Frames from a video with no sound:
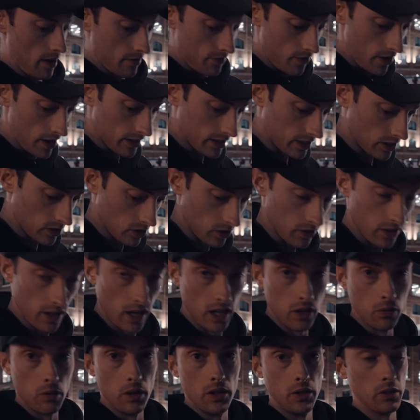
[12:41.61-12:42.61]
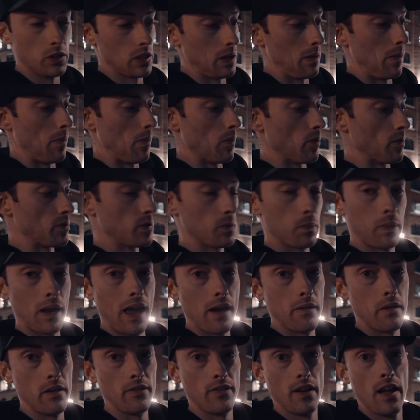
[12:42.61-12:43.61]
Versus on the other one, there was a little more room to
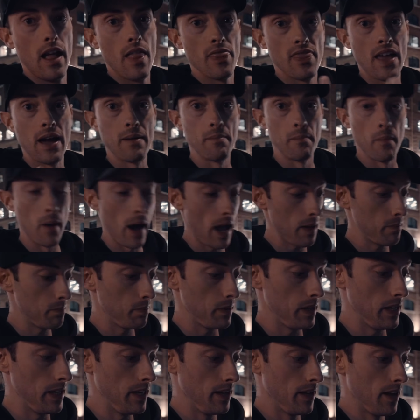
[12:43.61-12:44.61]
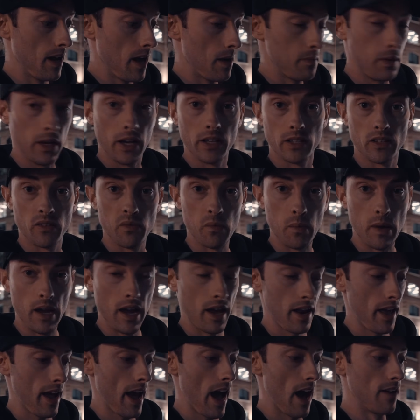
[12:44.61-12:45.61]
play with. That might be because of me
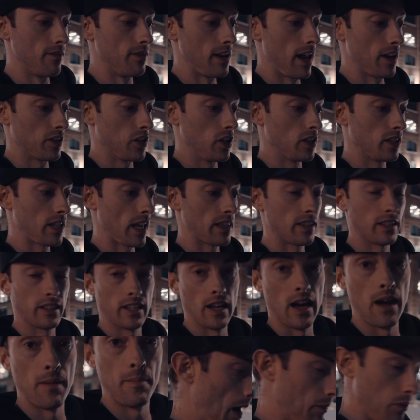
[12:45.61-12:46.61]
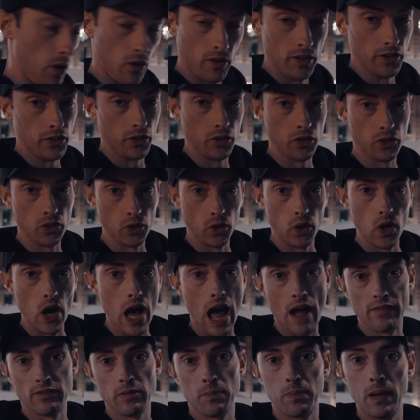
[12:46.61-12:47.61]
and I haven't actually set it up. I'm not really too sure,
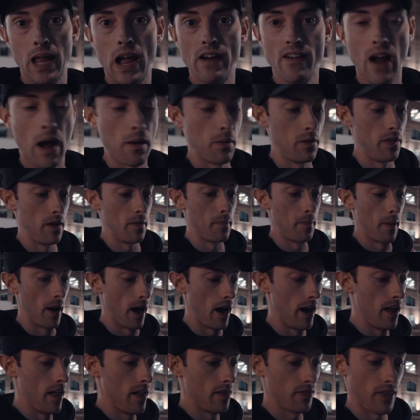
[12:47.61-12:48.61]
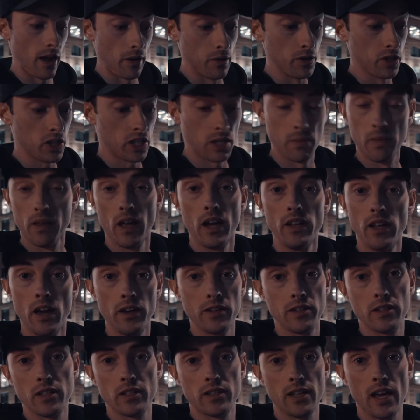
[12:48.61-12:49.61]
I have to play around with it, but that was just something I
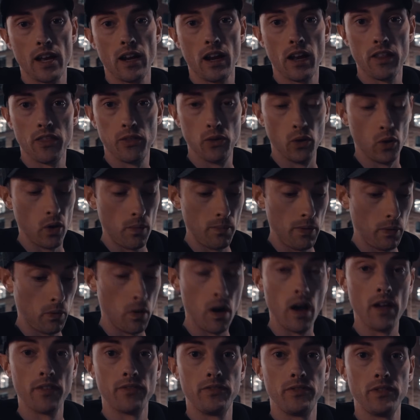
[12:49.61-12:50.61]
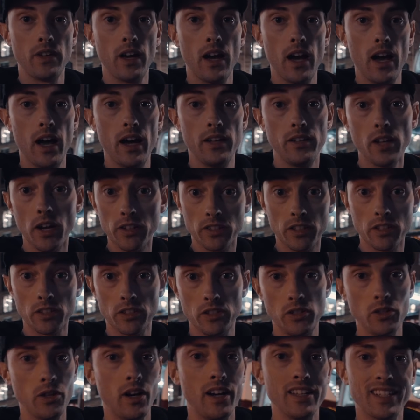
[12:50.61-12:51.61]
noticed just then and I thought it'd be worth noting
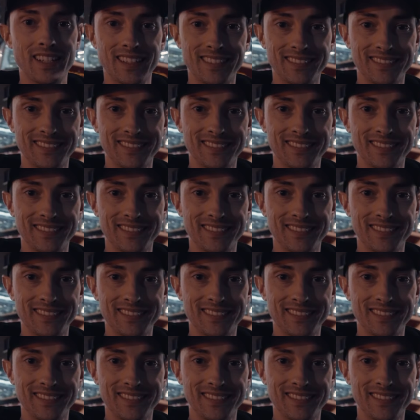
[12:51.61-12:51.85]
to you guys.